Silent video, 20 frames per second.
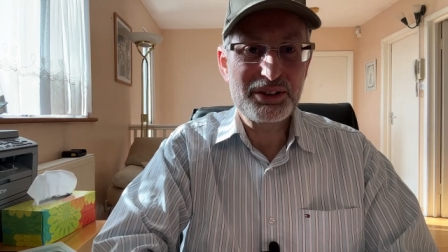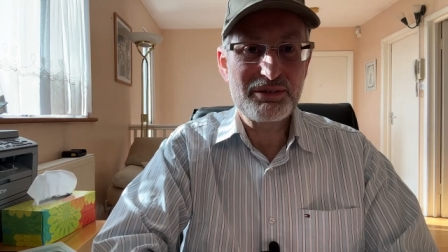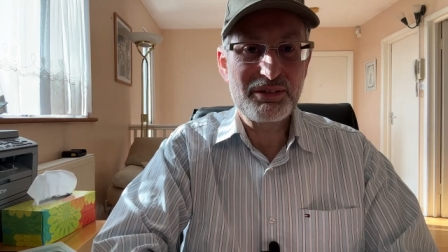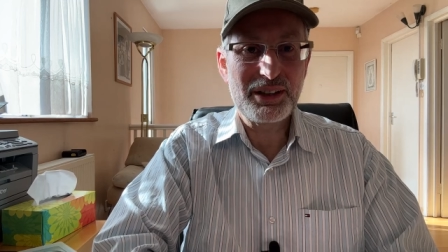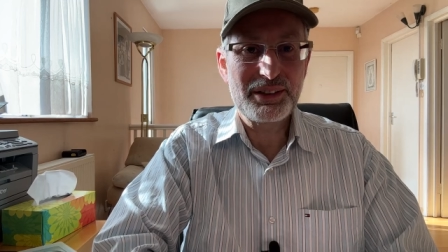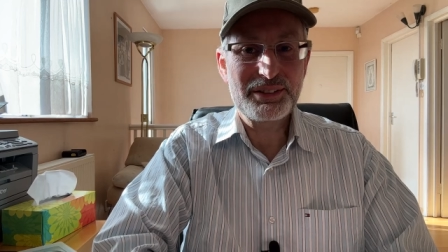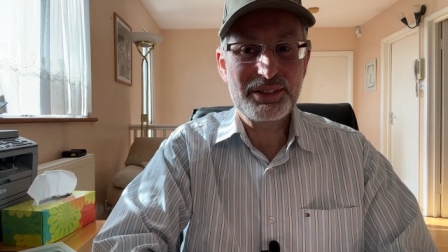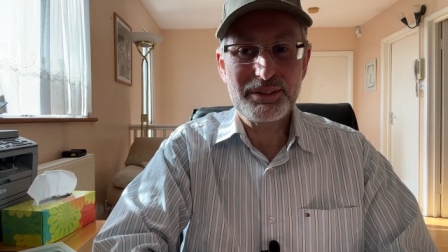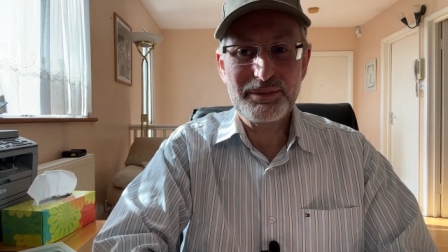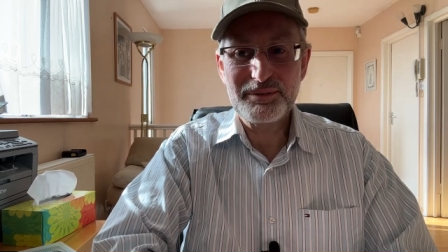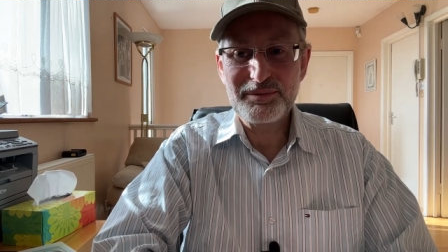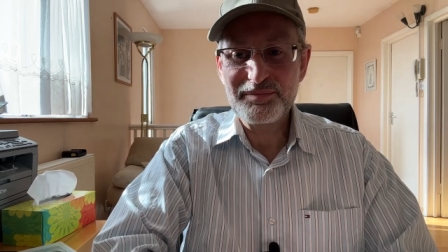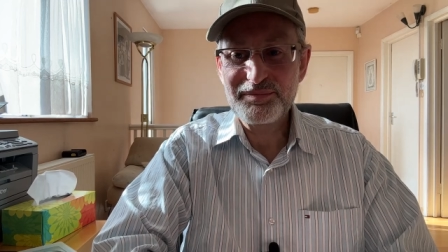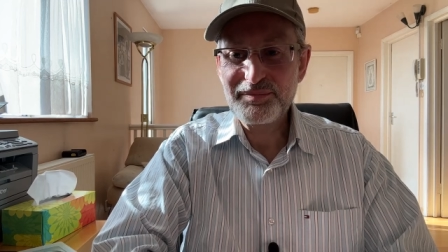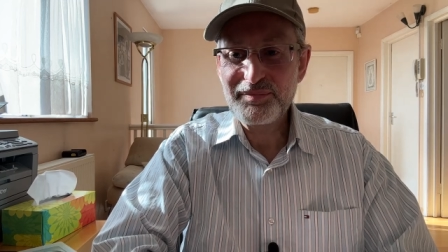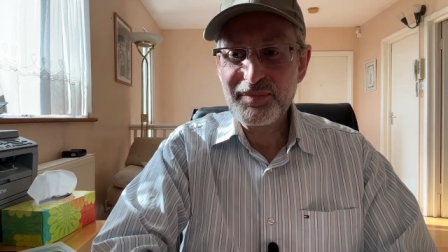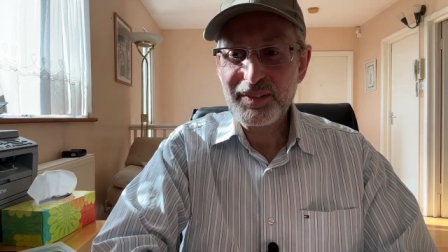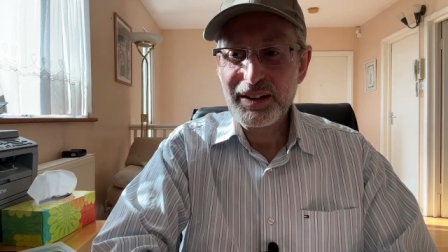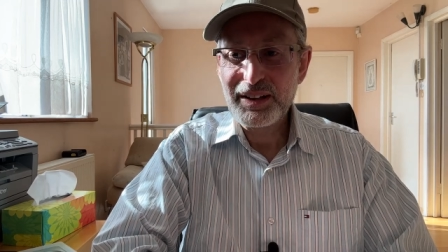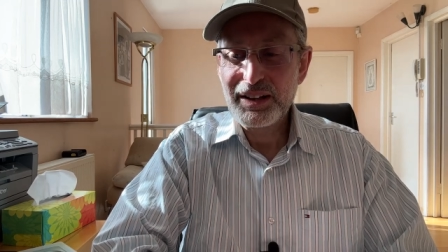rather.
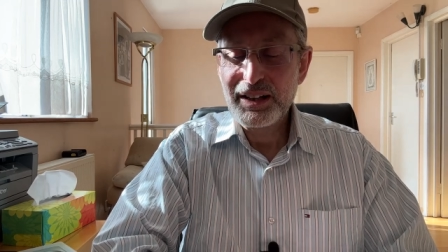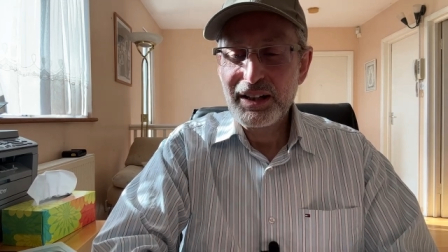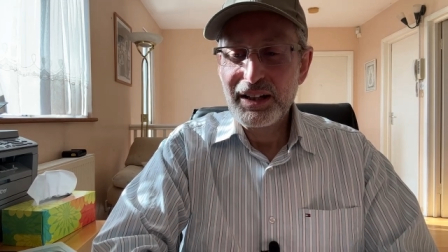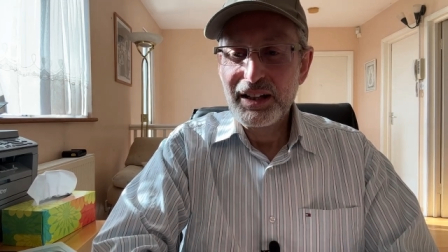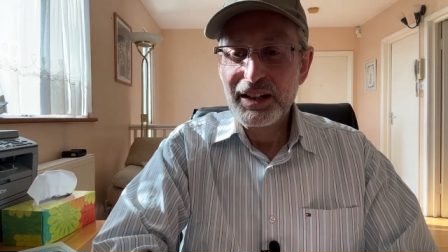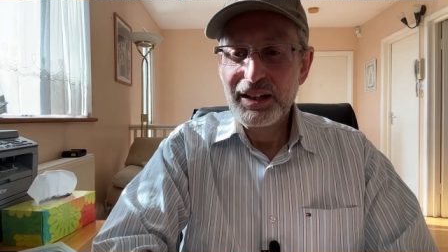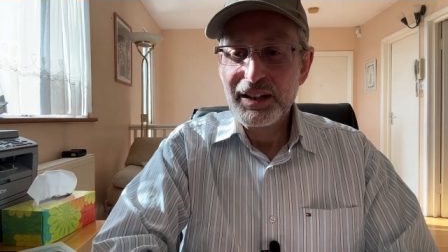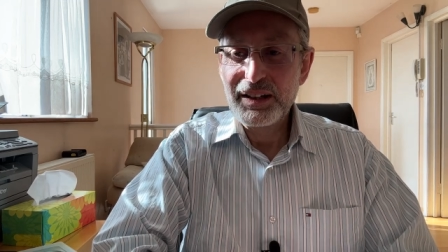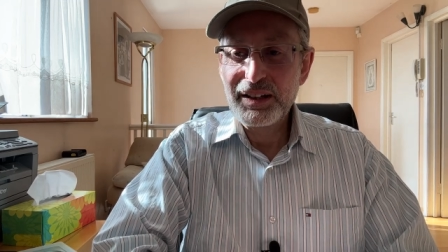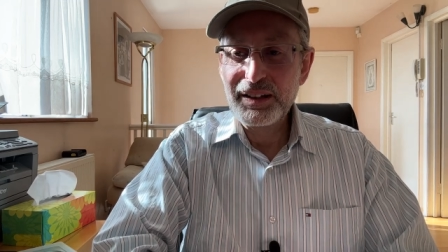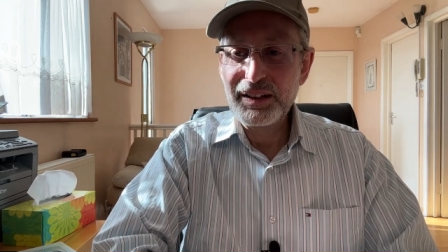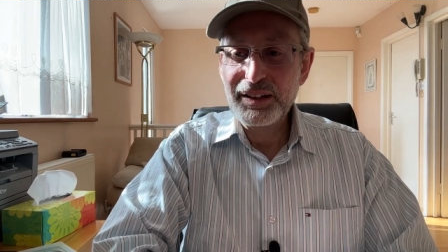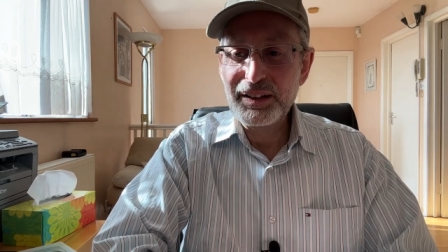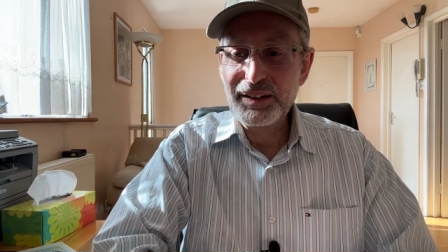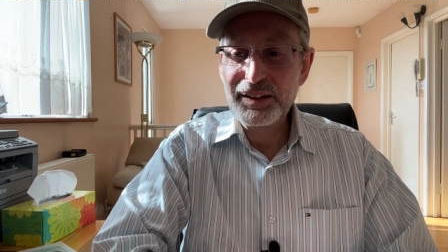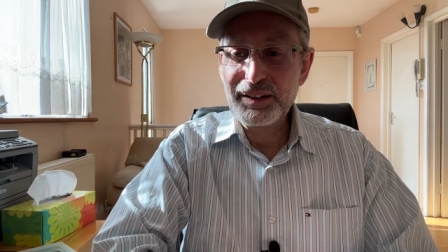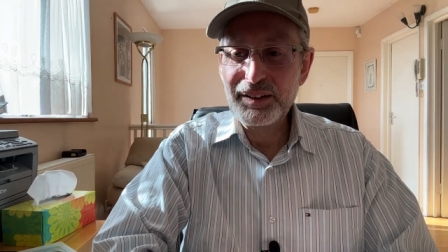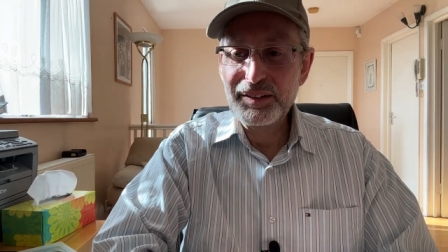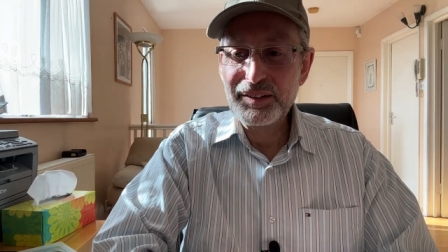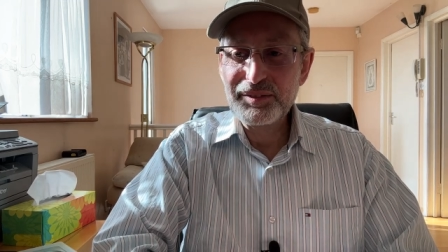
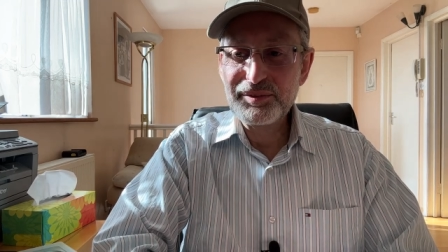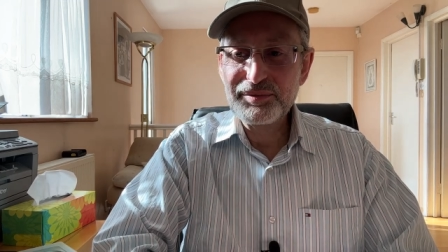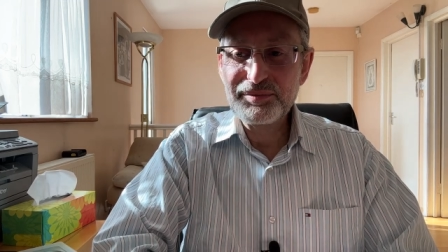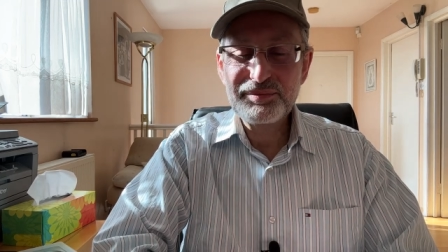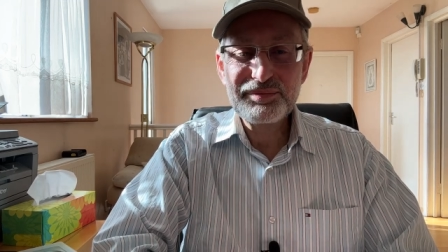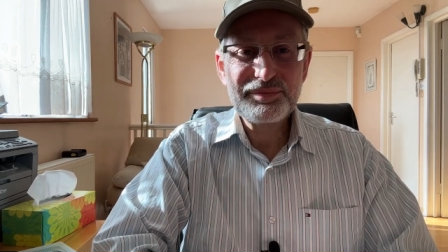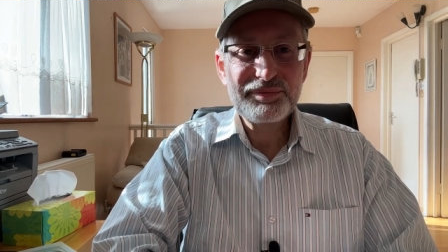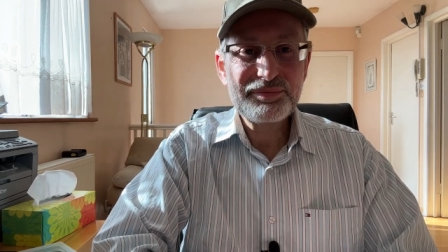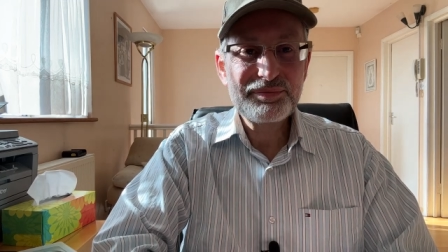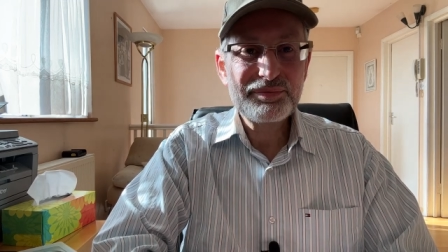Um,